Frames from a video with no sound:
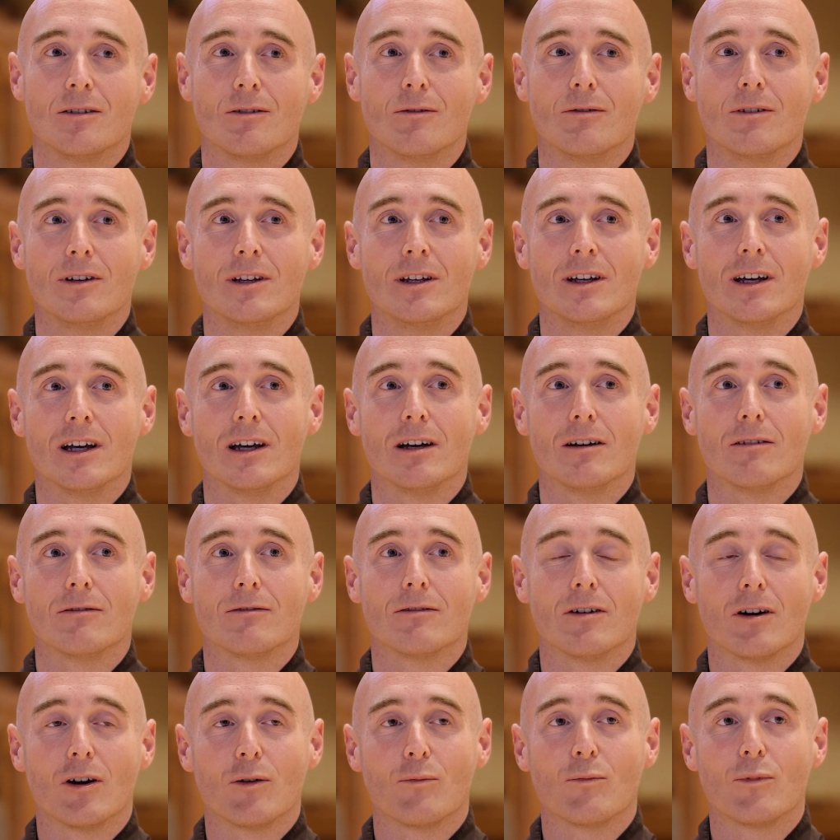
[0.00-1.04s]
We have
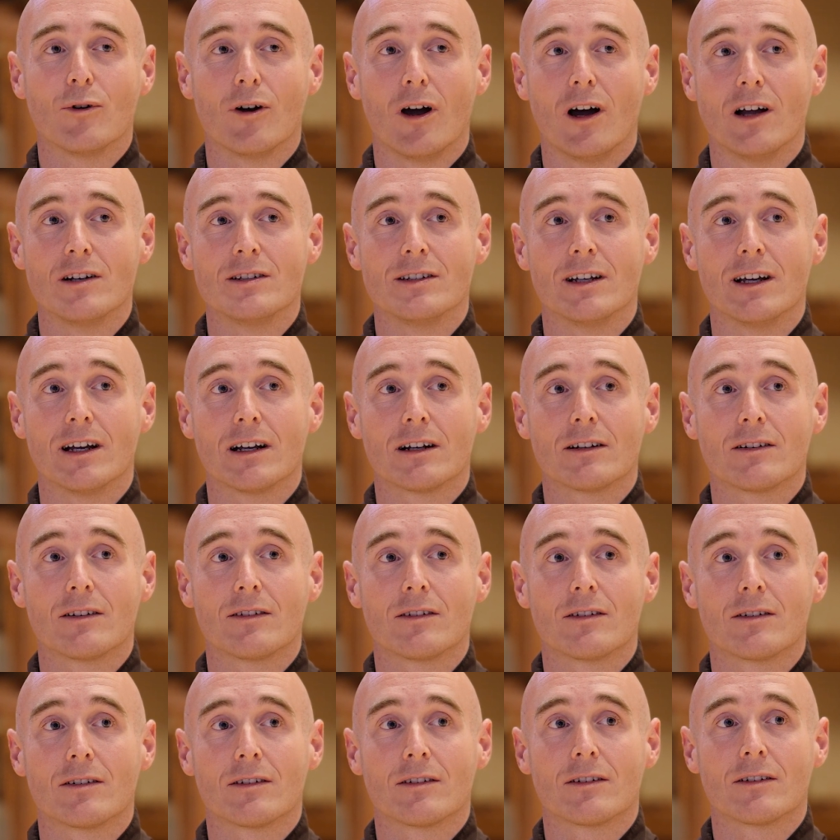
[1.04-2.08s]
our
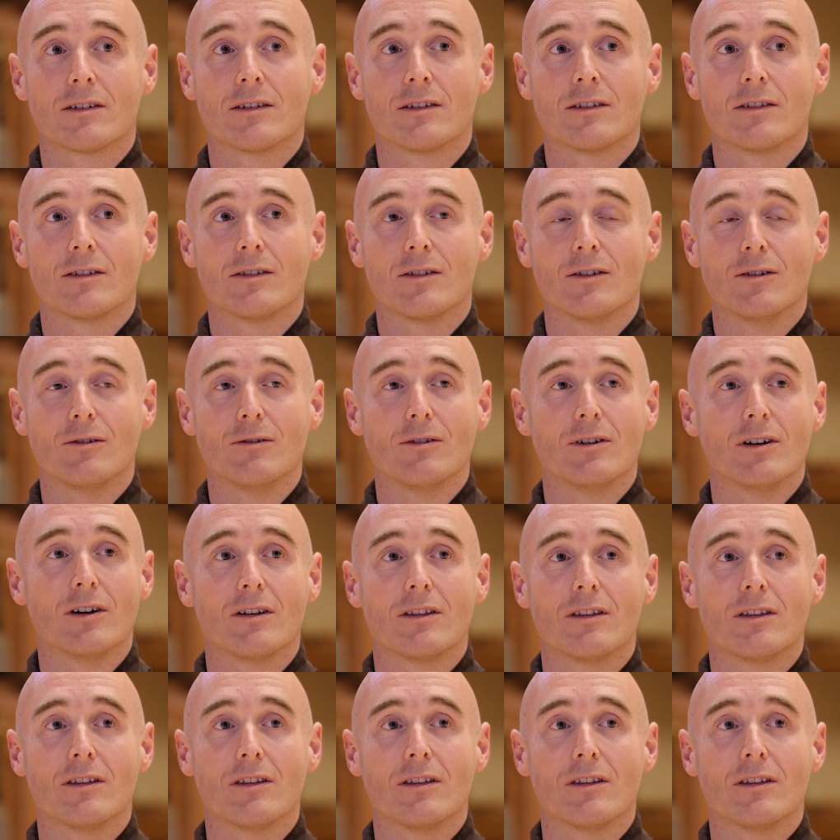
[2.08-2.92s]
projects, so we are